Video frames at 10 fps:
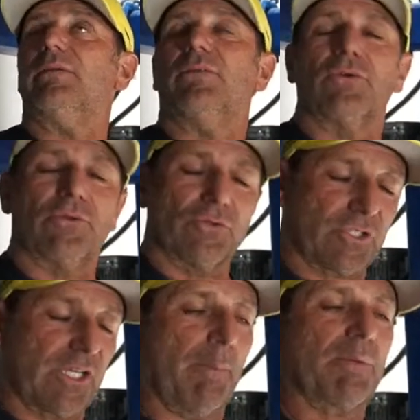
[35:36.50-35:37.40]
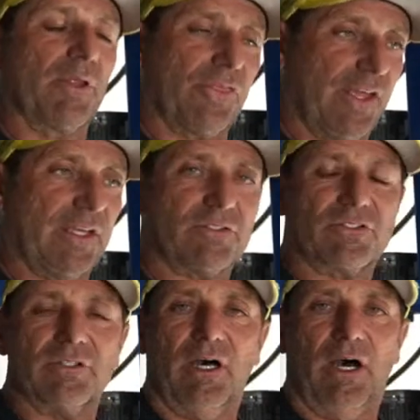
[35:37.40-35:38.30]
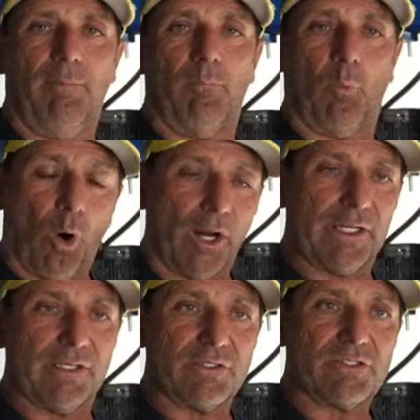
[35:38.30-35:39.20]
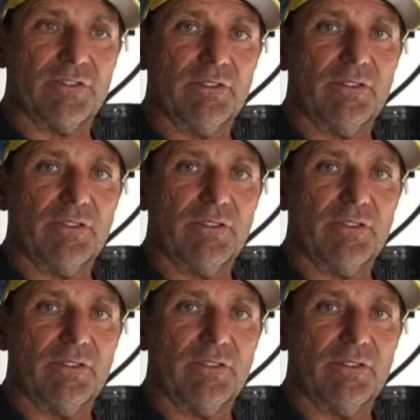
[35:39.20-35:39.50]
There's a couple of things. One is